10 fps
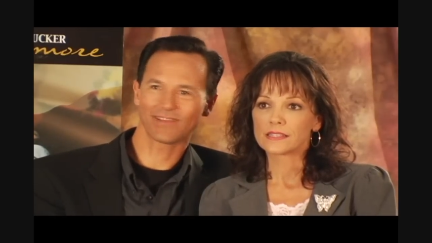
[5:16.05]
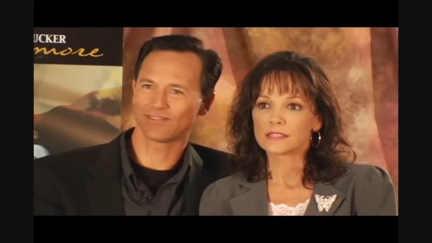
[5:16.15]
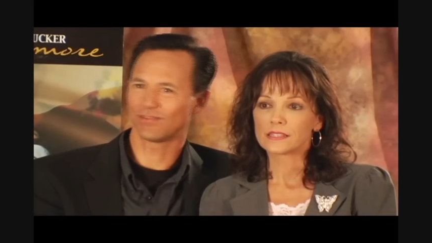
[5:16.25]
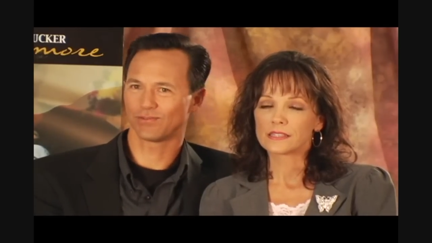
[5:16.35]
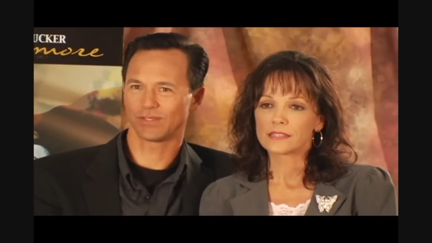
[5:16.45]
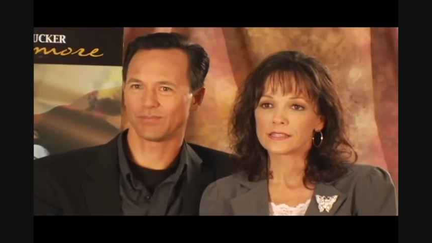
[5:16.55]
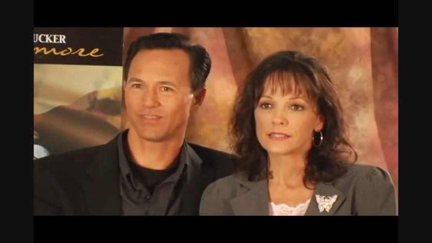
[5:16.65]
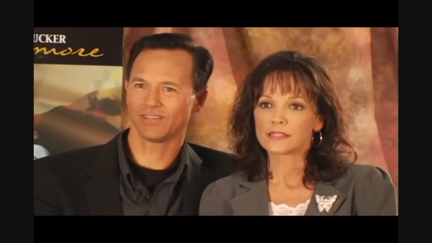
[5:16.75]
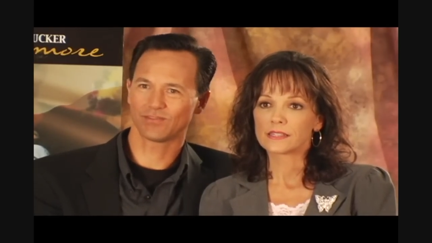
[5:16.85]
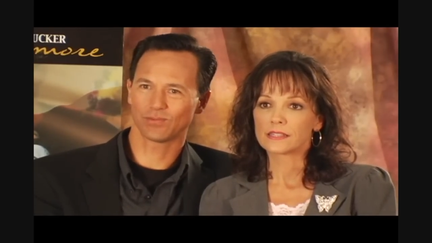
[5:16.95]
Speaker 1: who has the
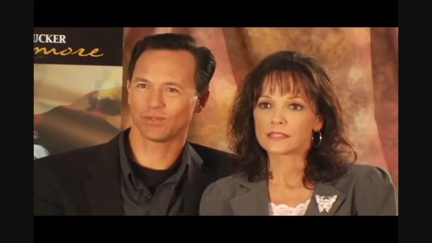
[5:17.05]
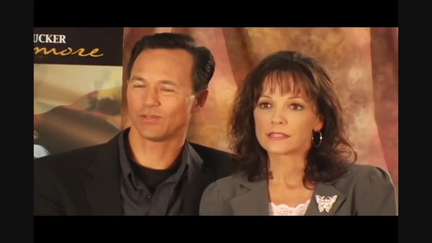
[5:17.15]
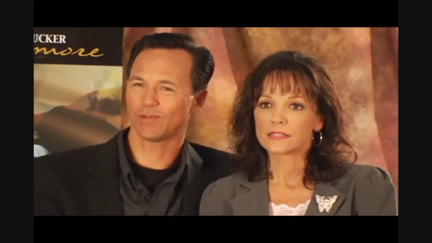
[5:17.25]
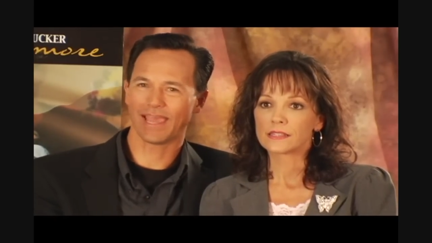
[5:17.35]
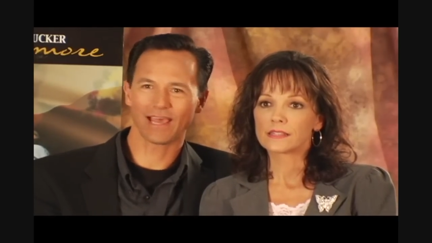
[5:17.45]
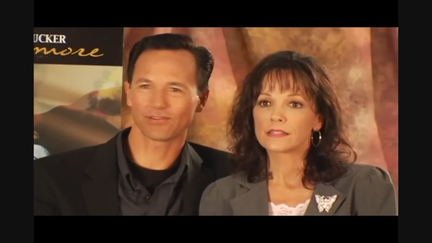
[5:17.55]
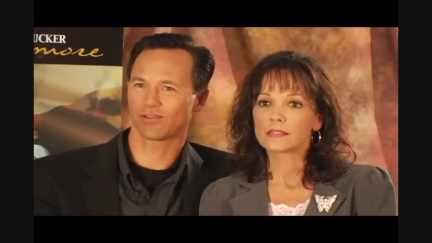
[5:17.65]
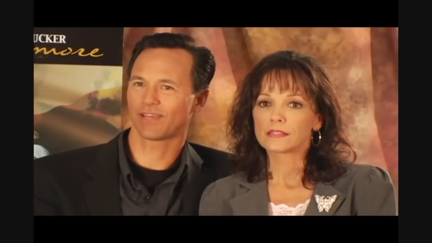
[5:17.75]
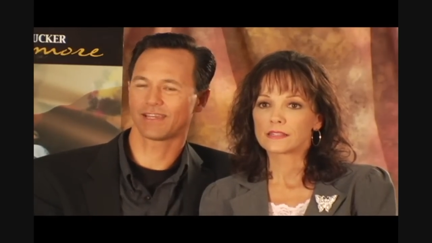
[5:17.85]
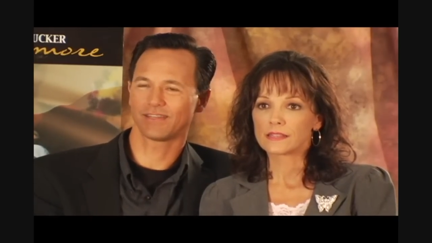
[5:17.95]
dreams. He's the one who
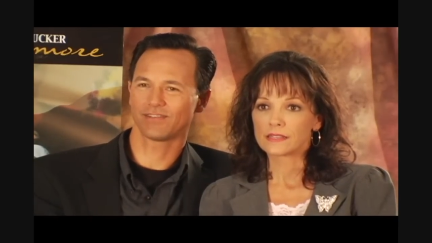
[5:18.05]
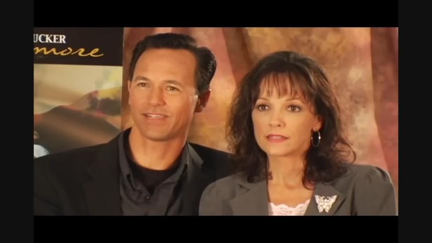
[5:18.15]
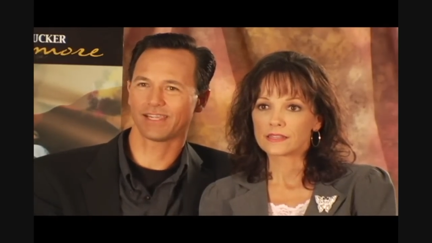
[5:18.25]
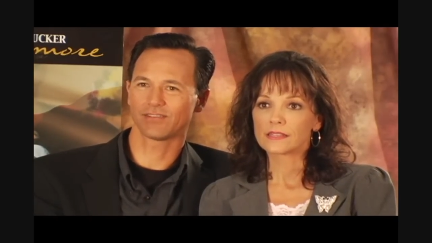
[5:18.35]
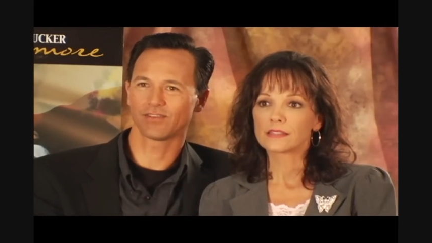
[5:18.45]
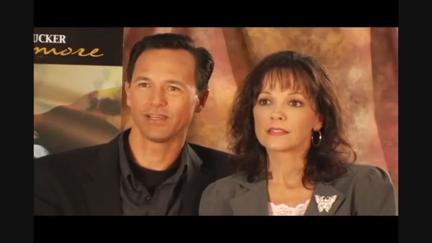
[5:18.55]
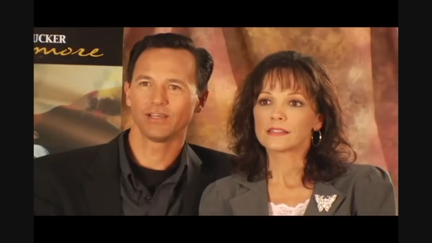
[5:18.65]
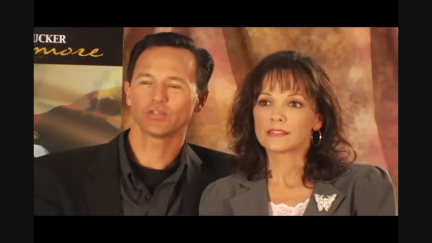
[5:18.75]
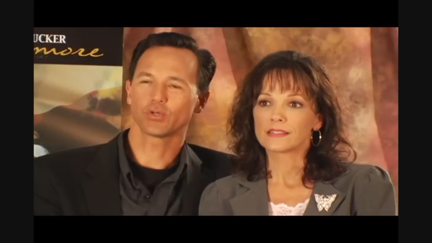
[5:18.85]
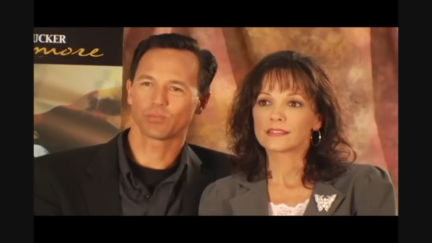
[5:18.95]
has all that in his hands.